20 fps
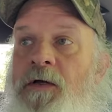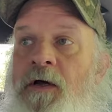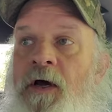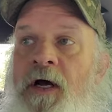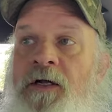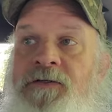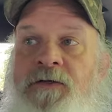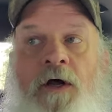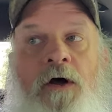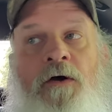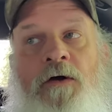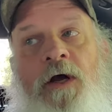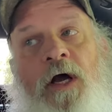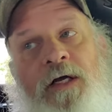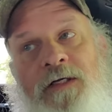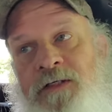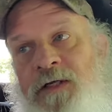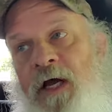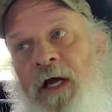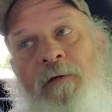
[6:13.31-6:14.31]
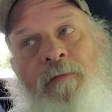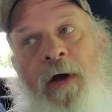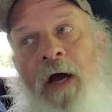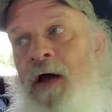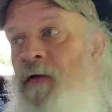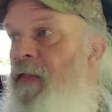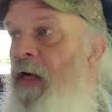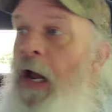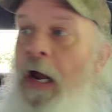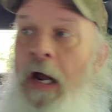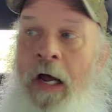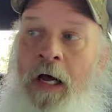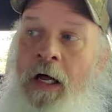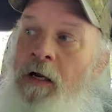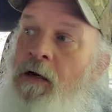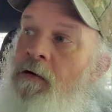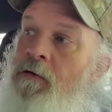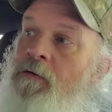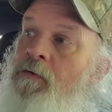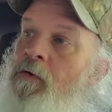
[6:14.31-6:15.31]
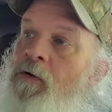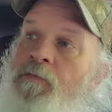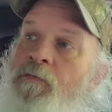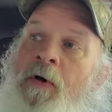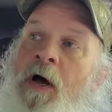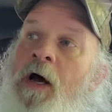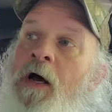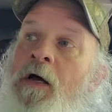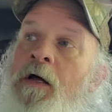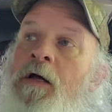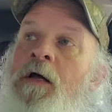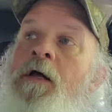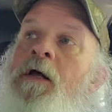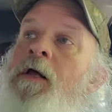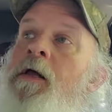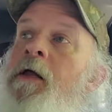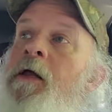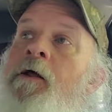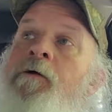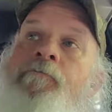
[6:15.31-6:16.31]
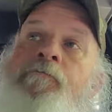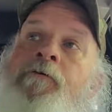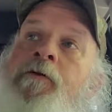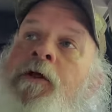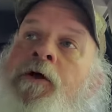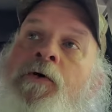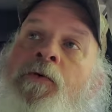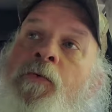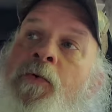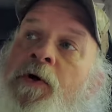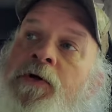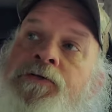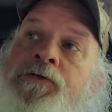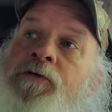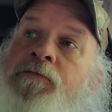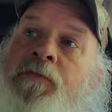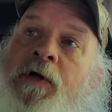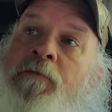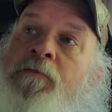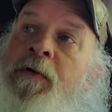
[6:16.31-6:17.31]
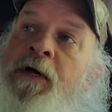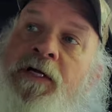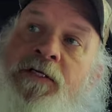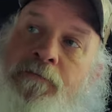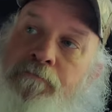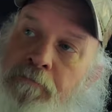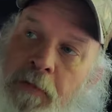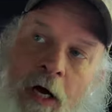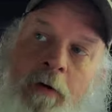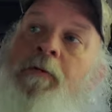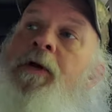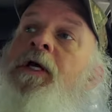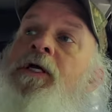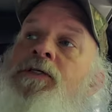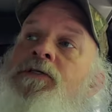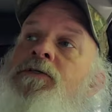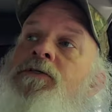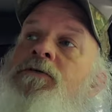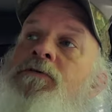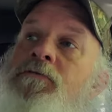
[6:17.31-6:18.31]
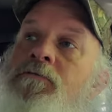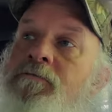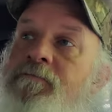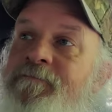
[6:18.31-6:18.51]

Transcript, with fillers: That's all I got to say about that with my infinite wisdom that means bupkis.